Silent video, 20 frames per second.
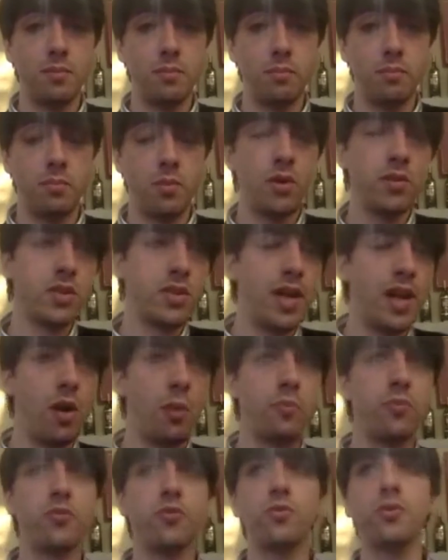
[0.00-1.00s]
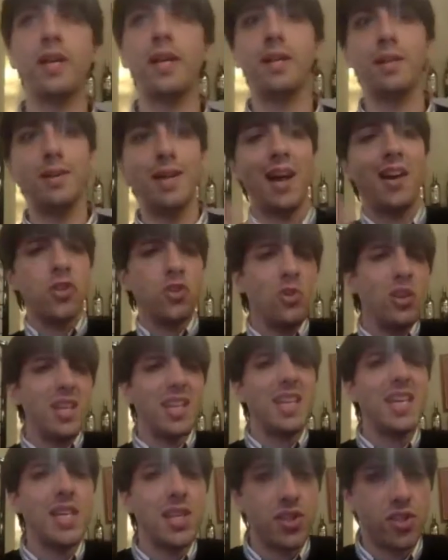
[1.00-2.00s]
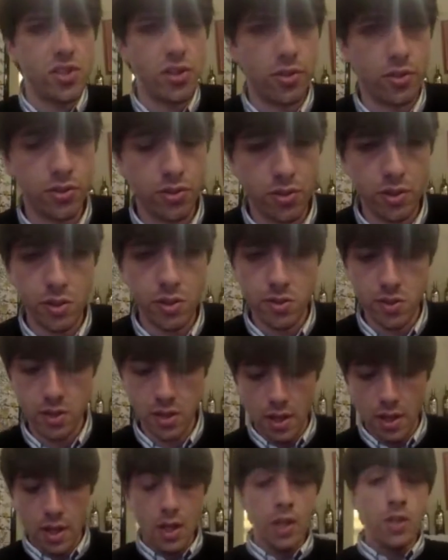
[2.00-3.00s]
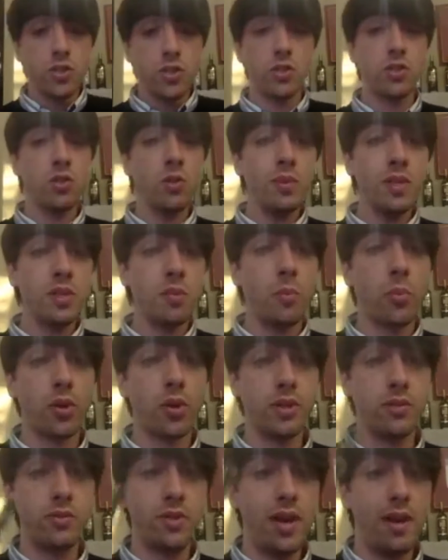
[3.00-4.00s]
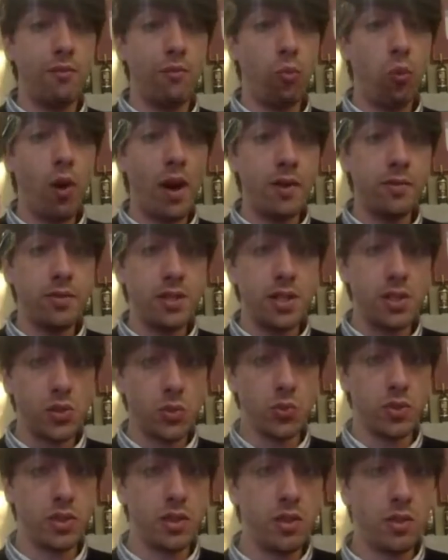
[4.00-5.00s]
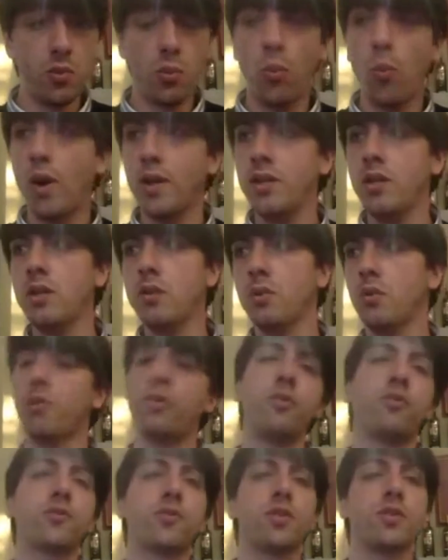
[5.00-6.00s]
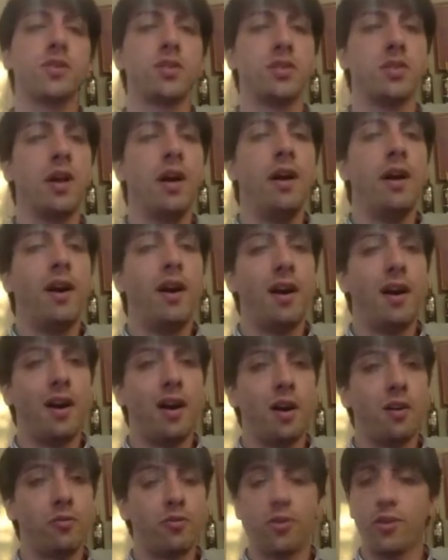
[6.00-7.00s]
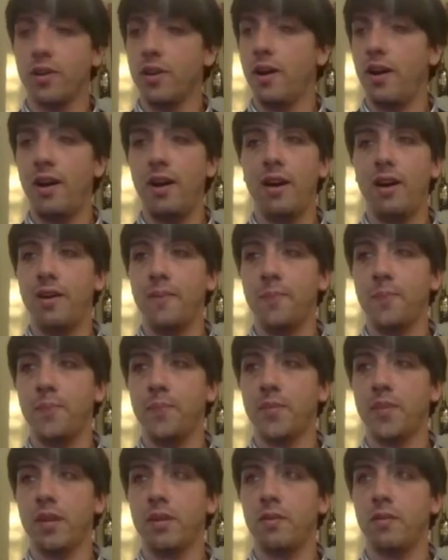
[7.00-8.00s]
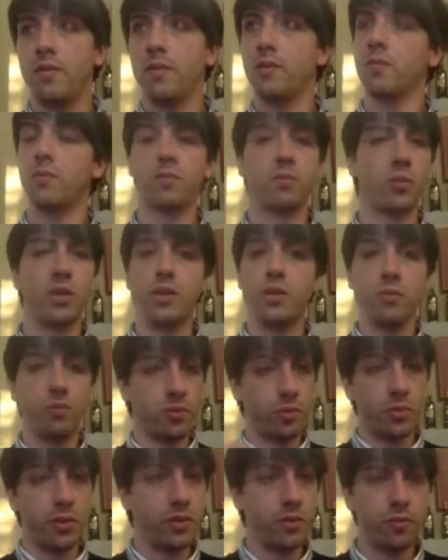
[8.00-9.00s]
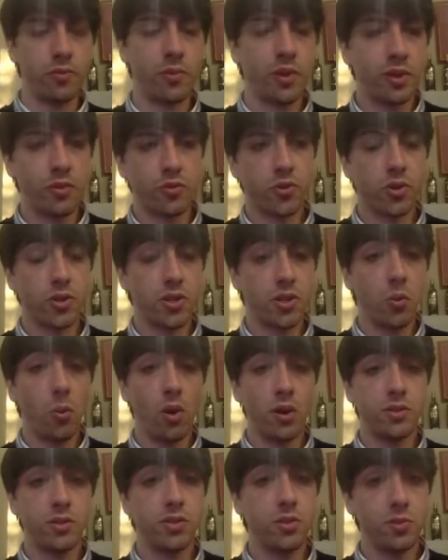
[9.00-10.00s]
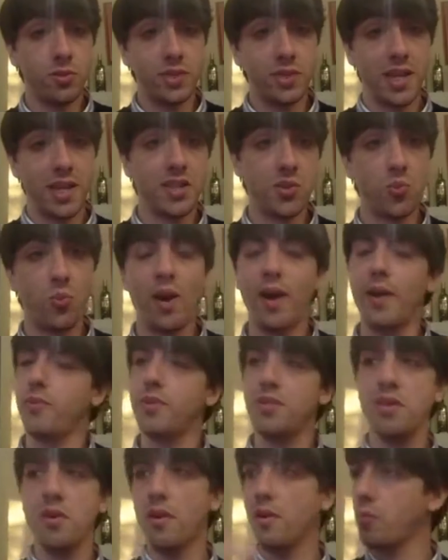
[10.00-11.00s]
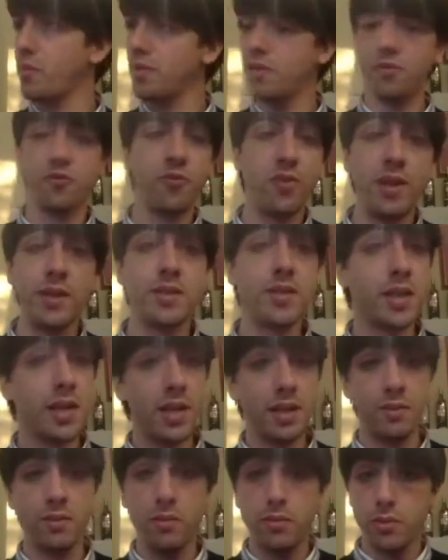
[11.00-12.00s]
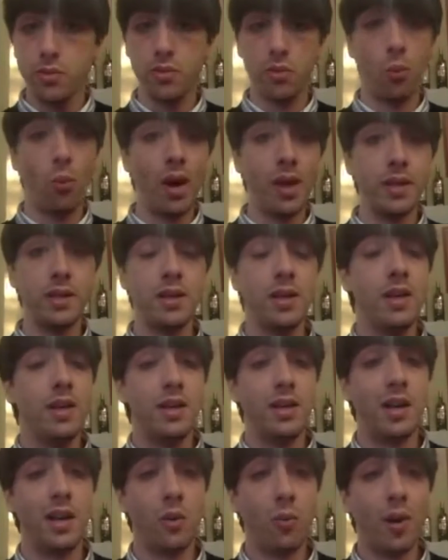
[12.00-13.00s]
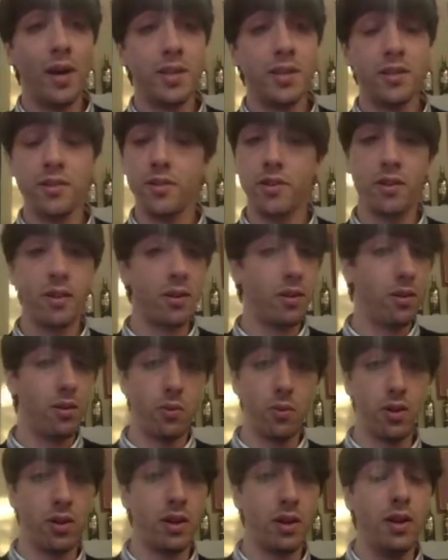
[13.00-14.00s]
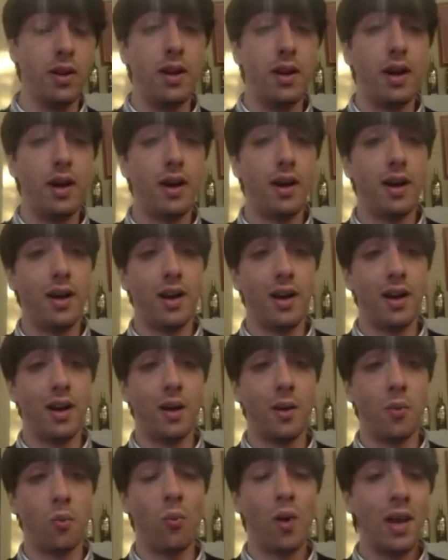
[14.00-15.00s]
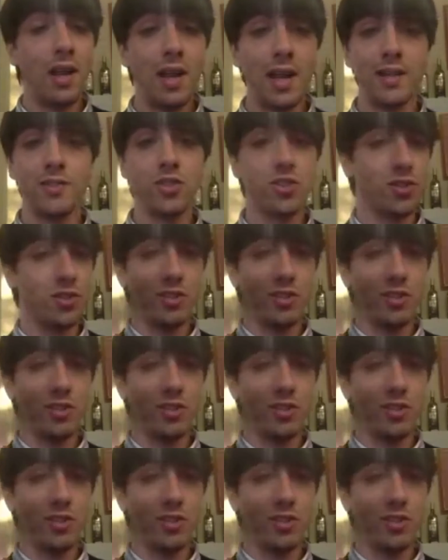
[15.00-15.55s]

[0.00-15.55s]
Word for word: most helpful and actually easier to use. So it's always important to have one of these with you when you go, of course, uh, for um, when you when, when of course you want to taste wine, when you're with your friends again to wine uh, wine dinner or uh, wine lunch.